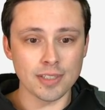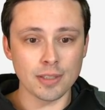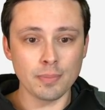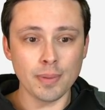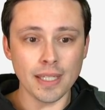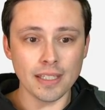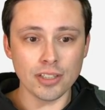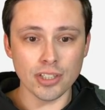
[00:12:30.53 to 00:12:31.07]
to
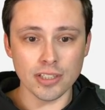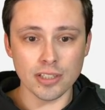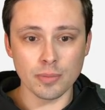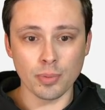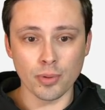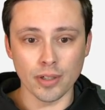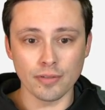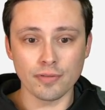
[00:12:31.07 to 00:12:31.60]
be just
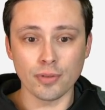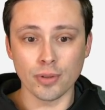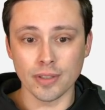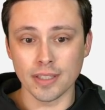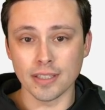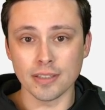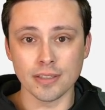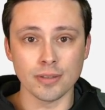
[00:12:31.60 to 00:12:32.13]
support for
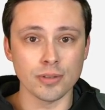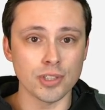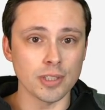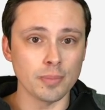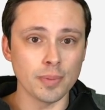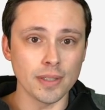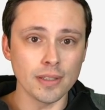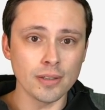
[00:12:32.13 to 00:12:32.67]
these new
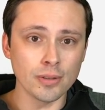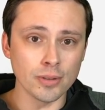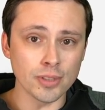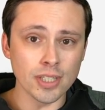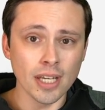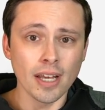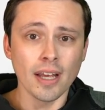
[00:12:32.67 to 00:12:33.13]
GPUs.